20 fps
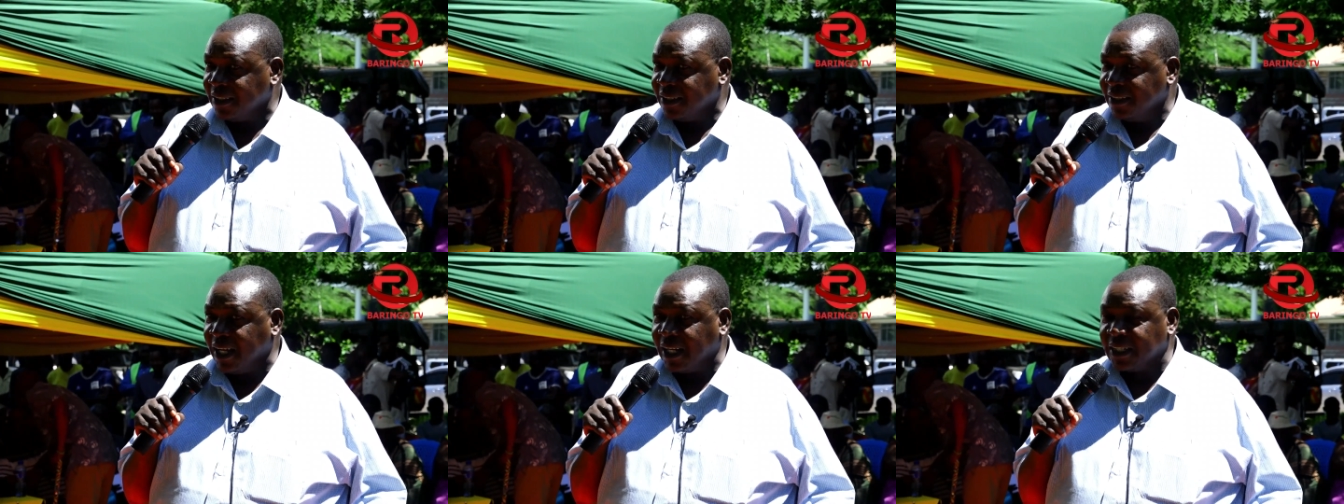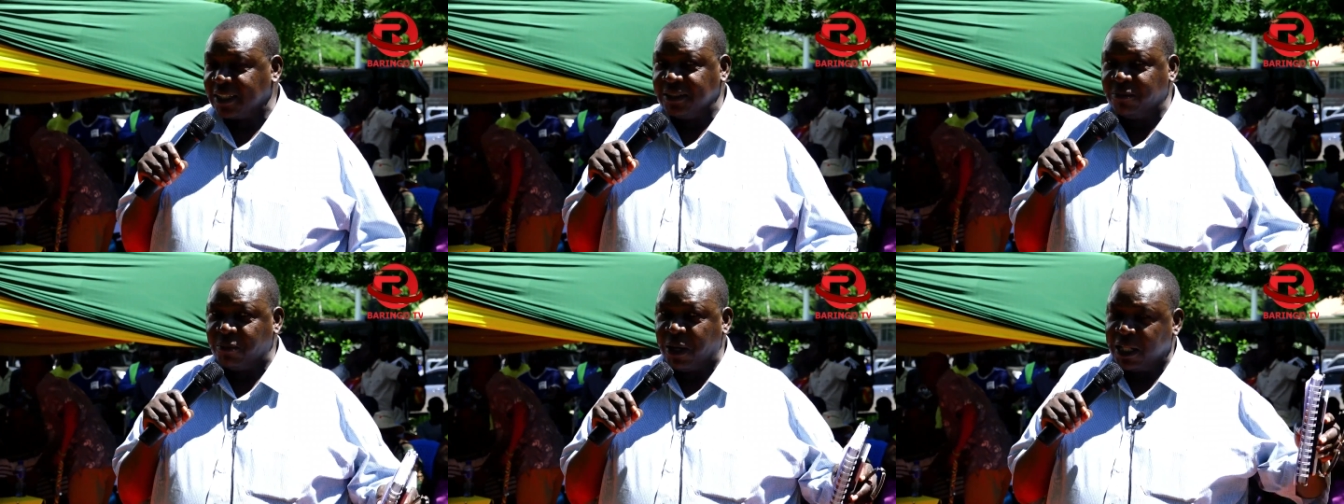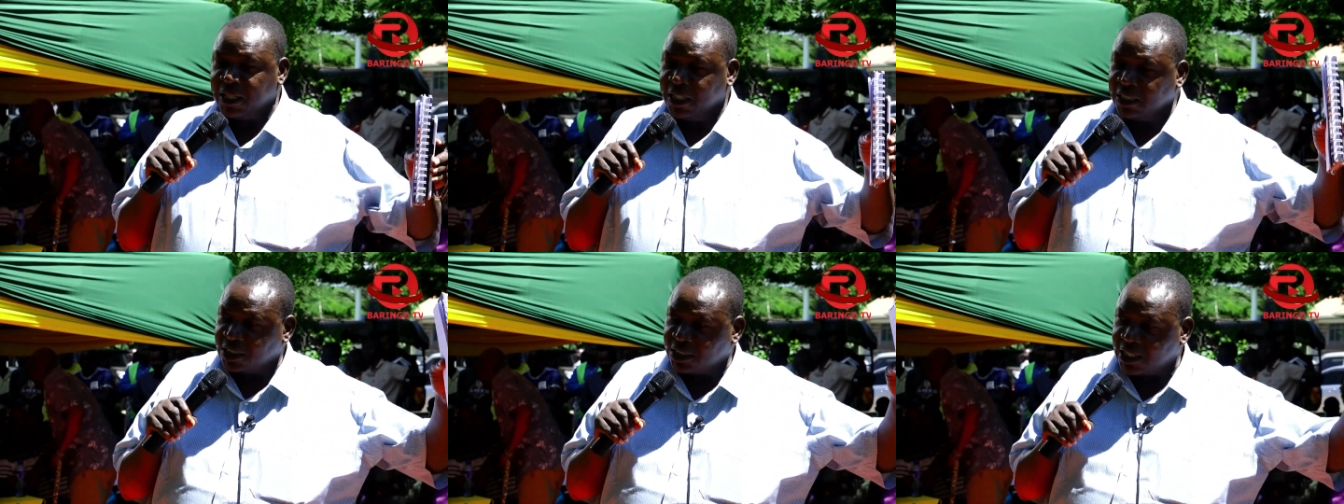That
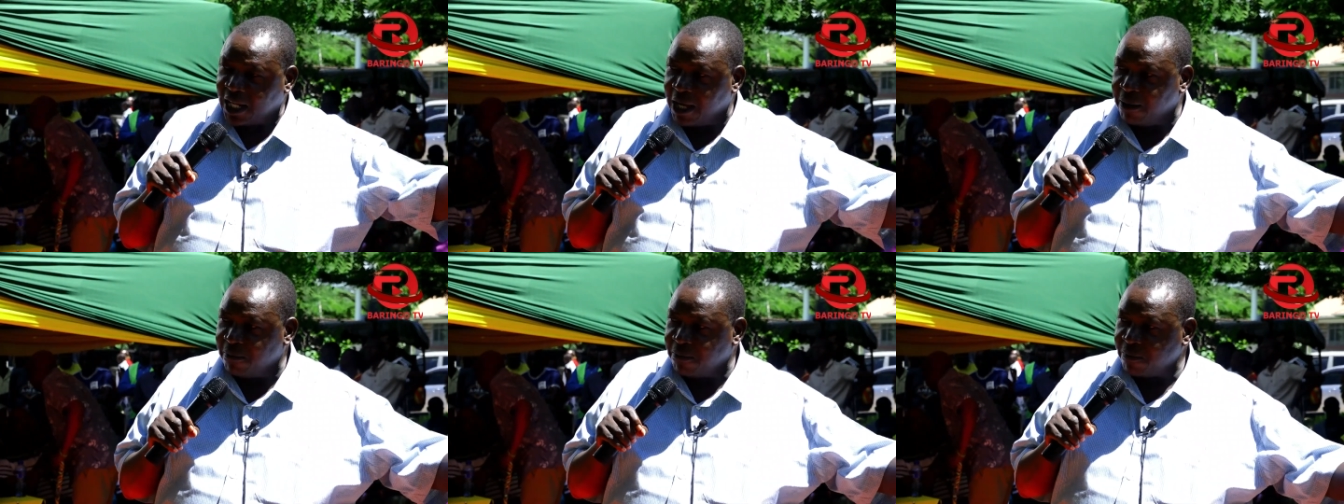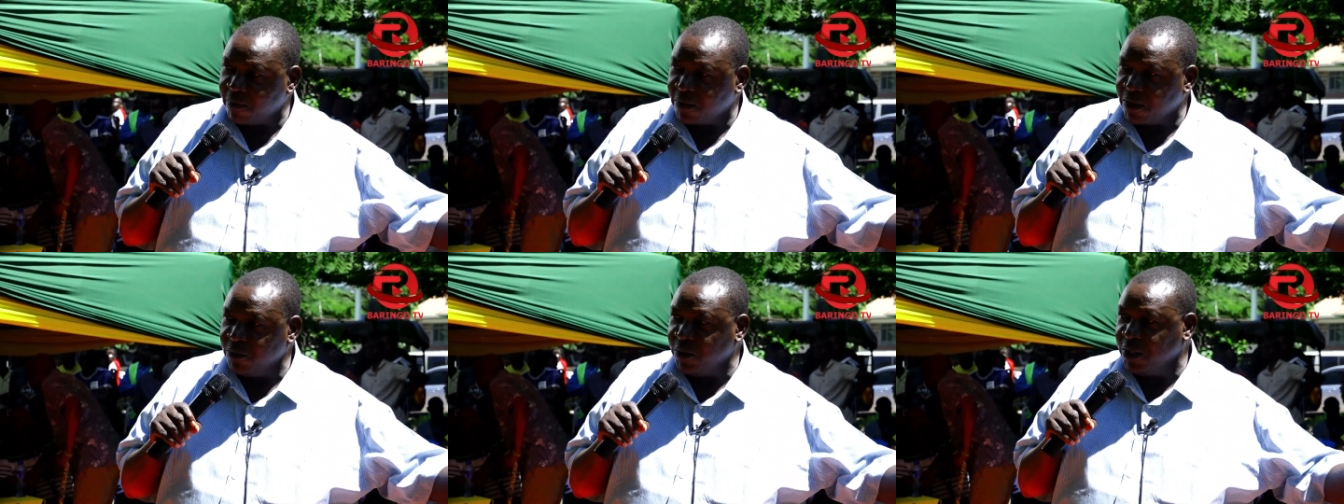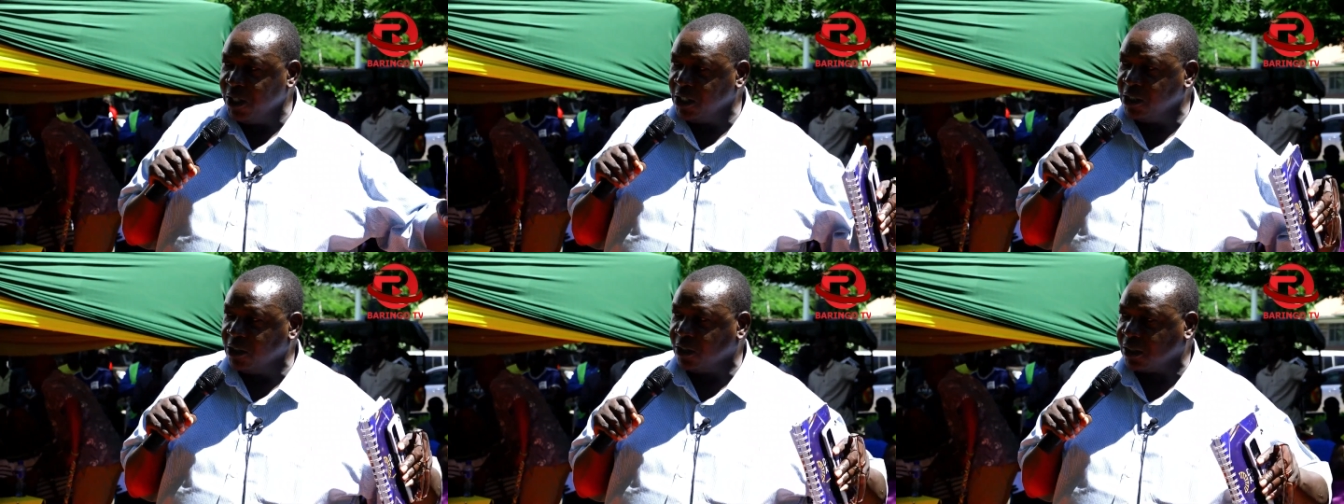by this time, we
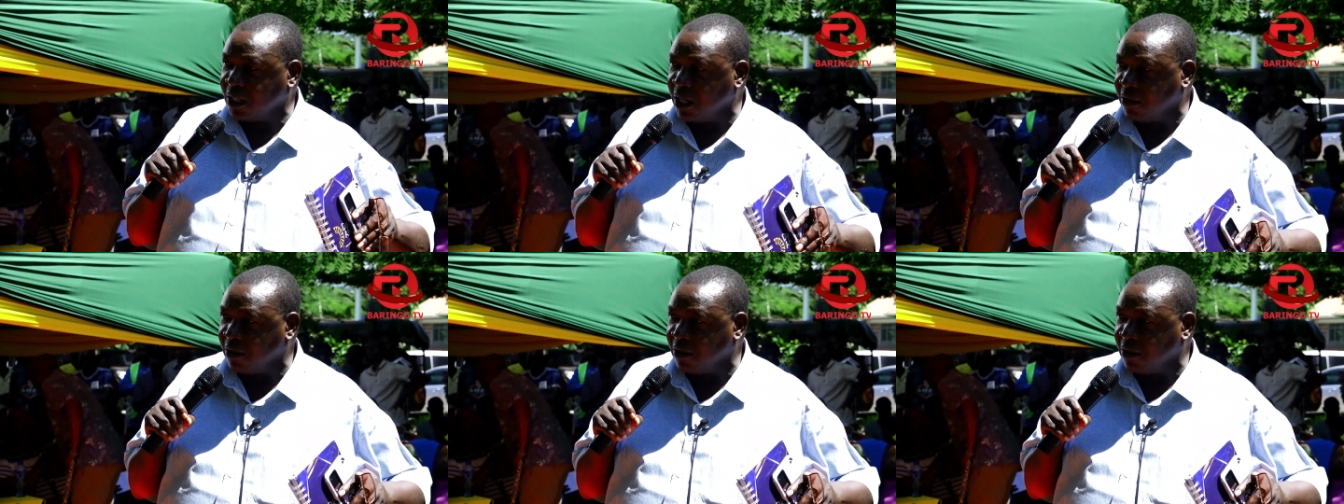did not